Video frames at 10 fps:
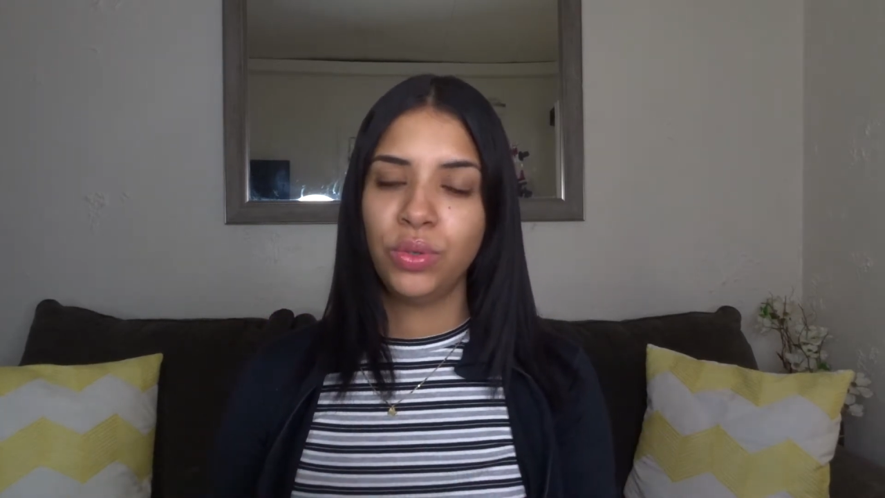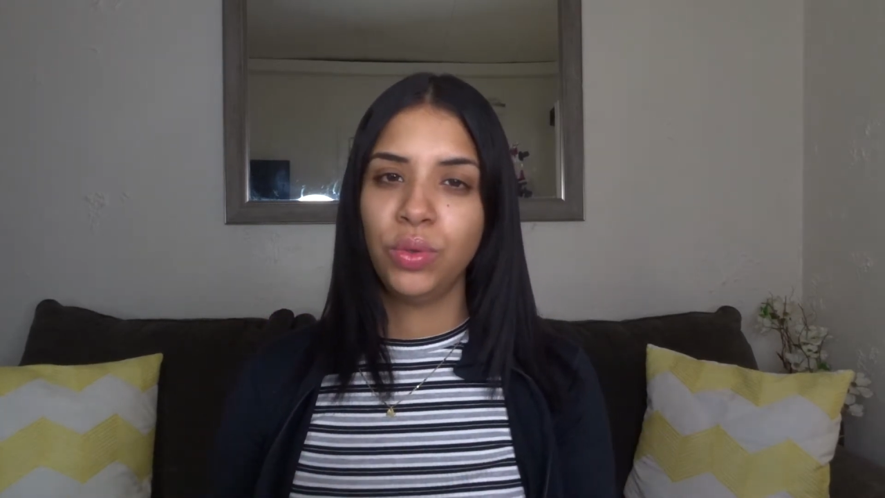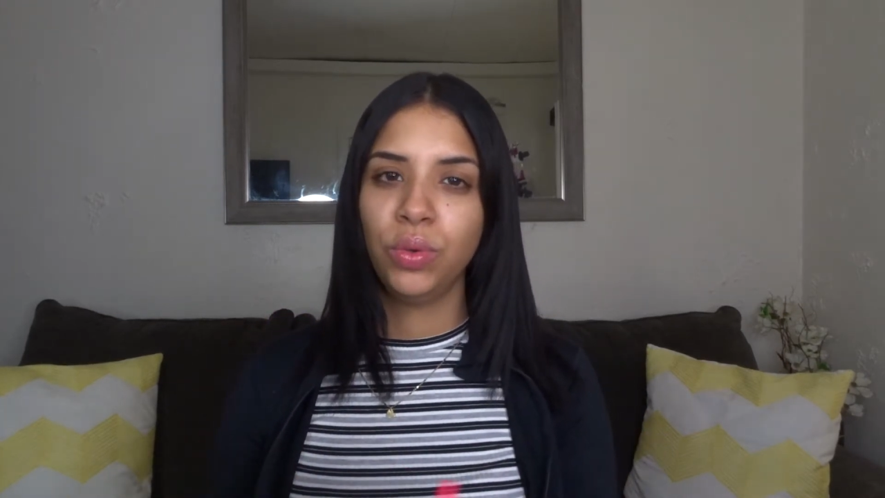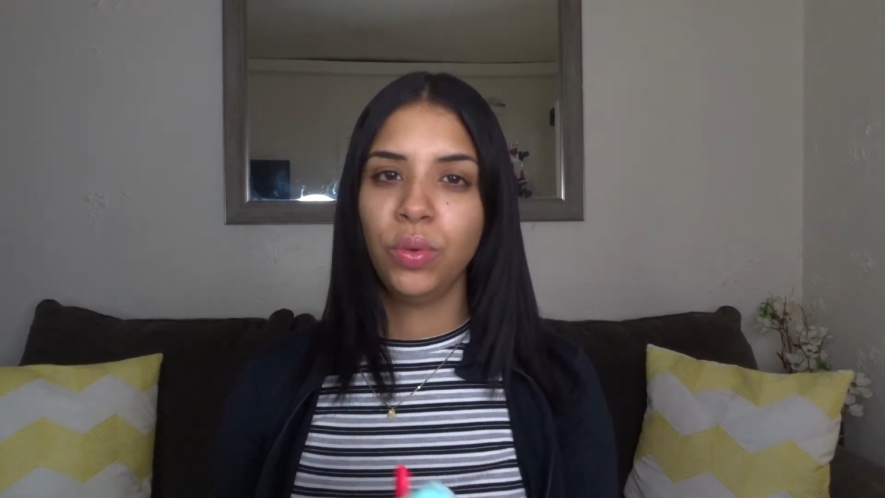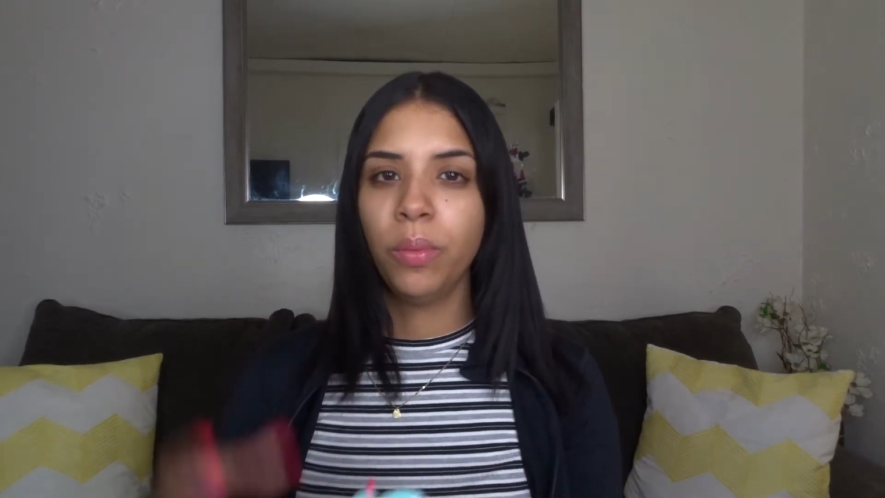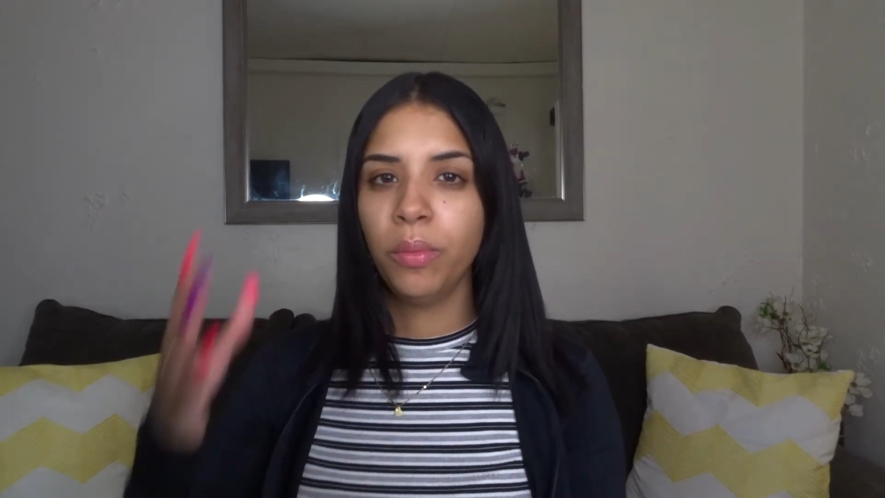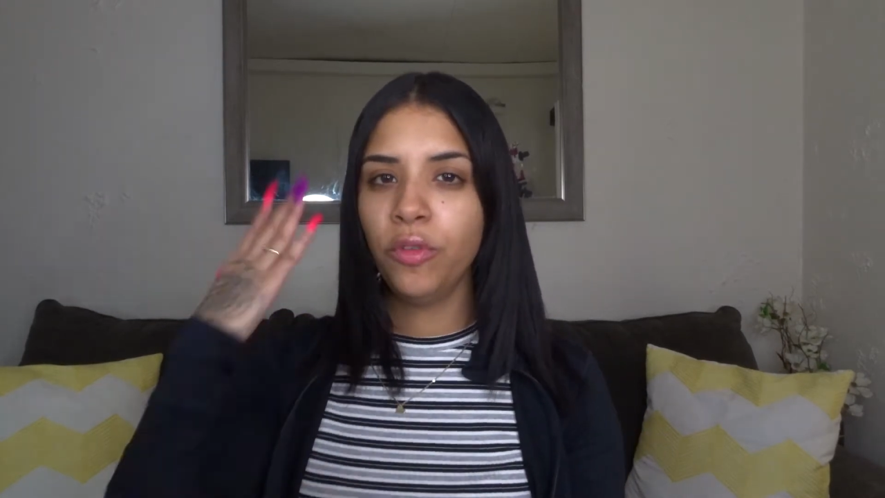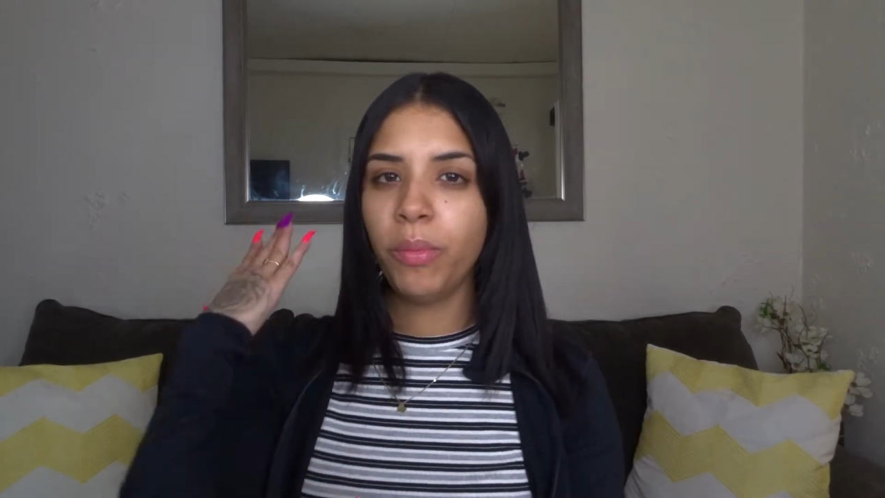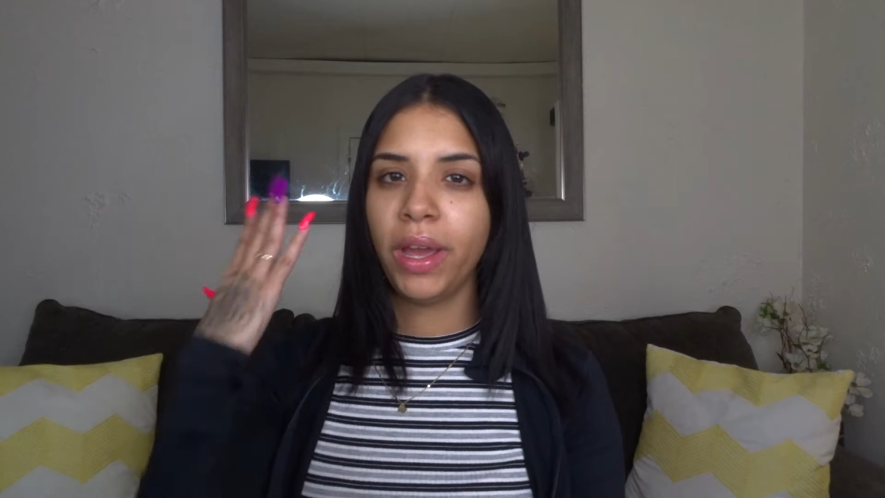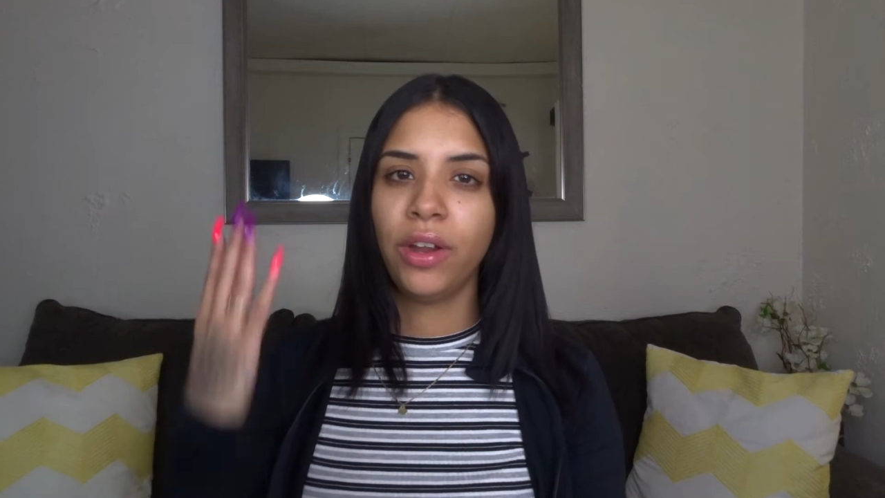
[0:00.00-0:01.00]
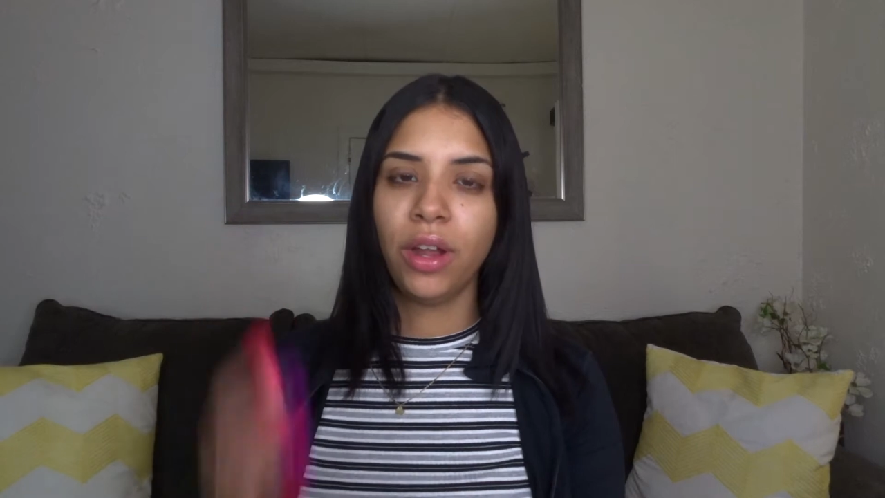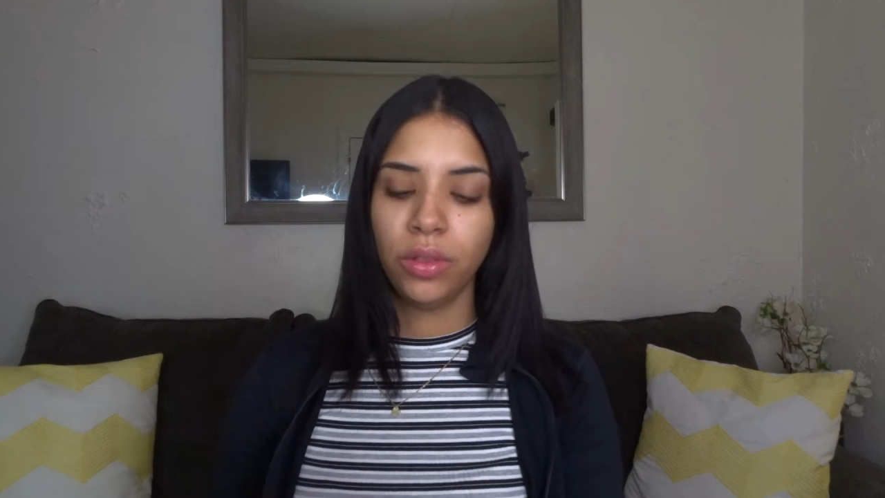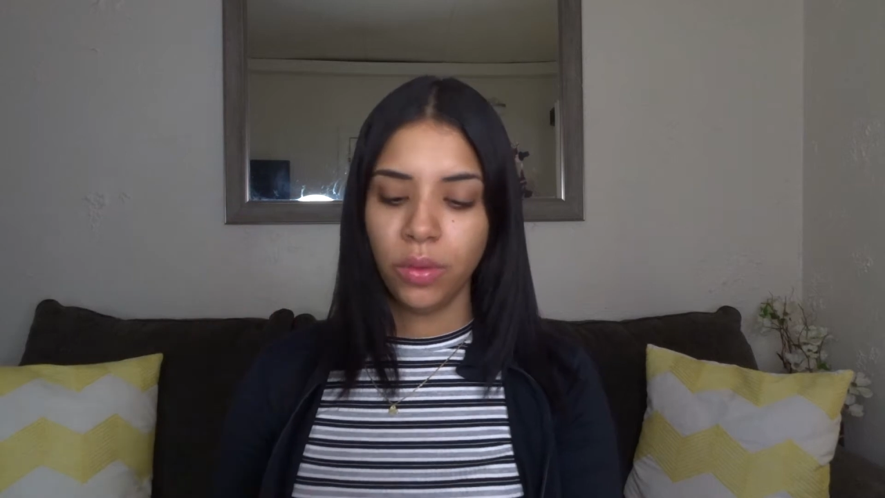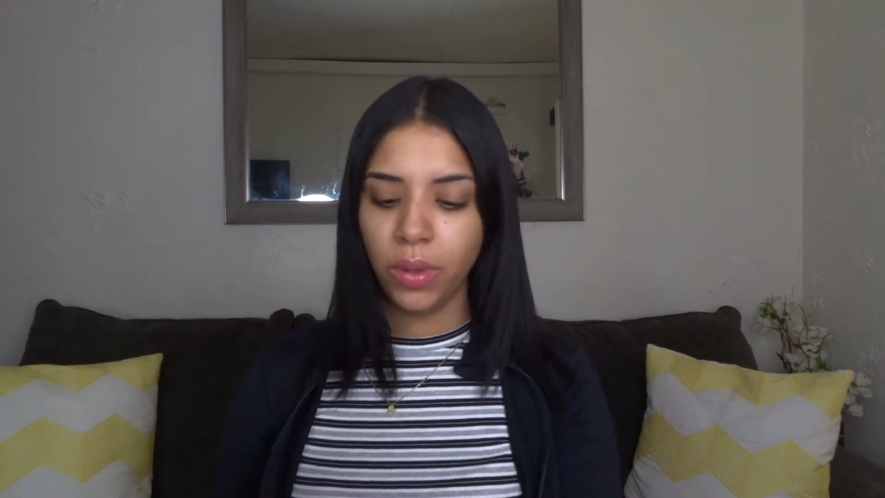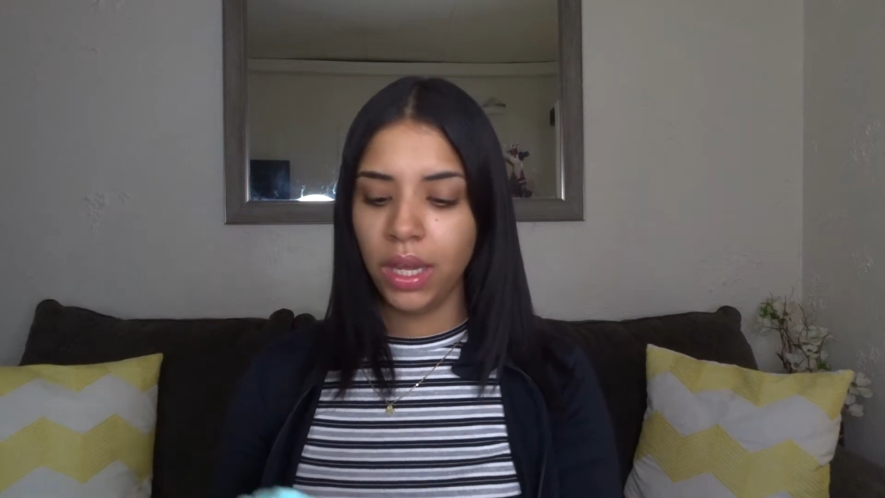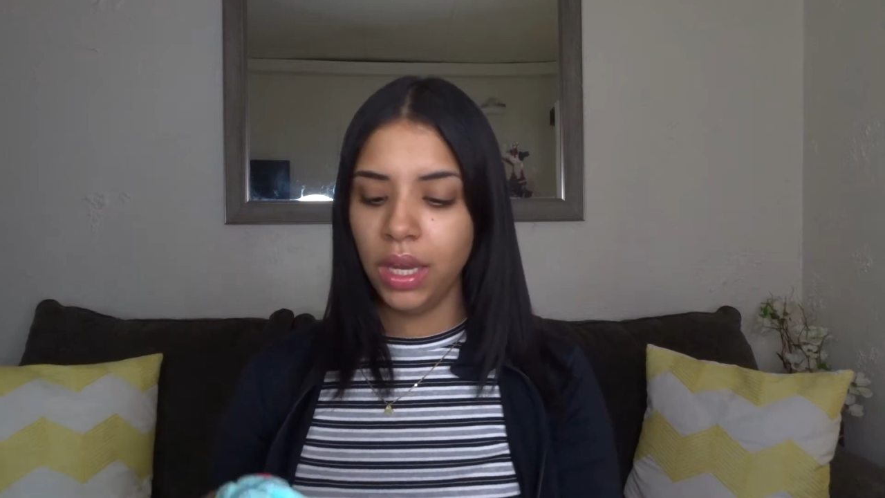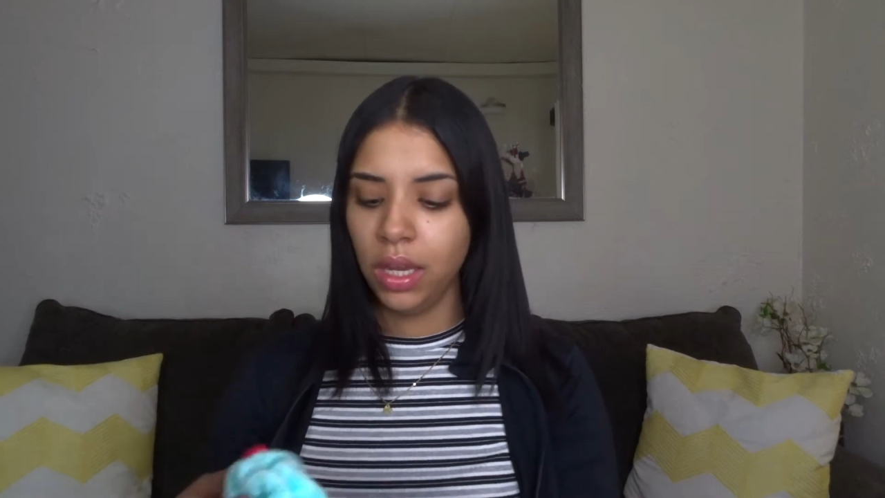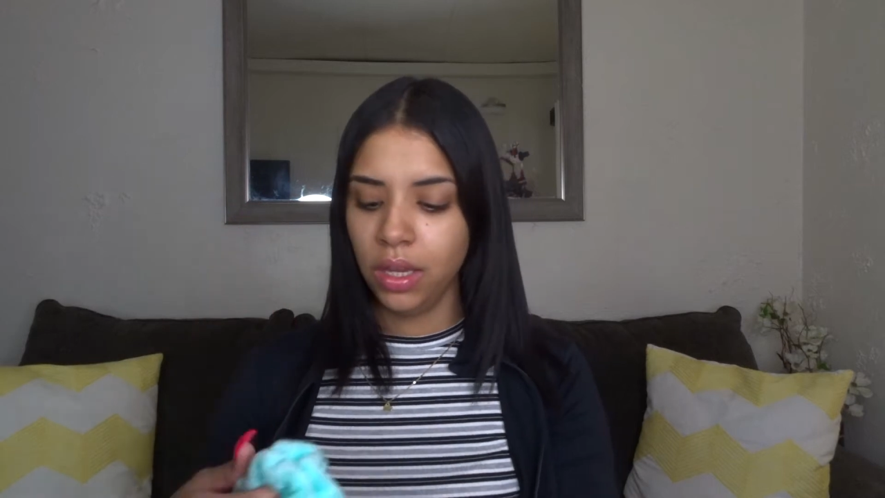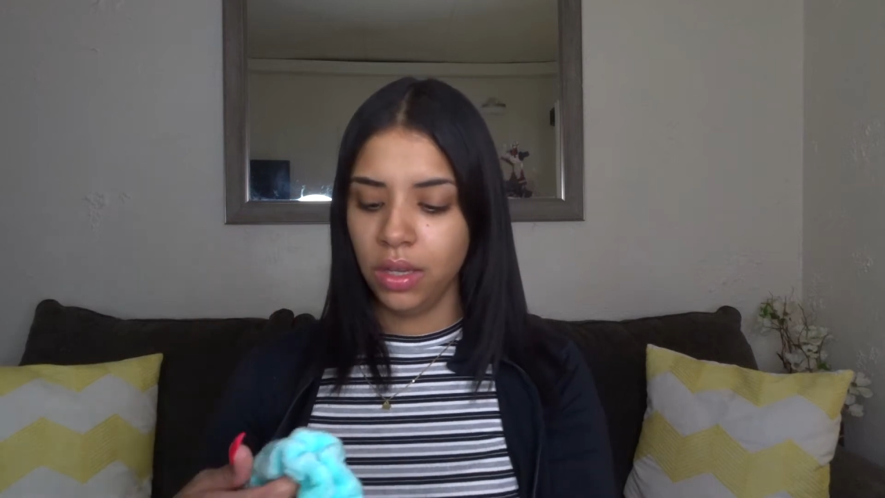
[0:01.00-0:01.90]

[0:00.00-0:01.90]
to move my hair out the way.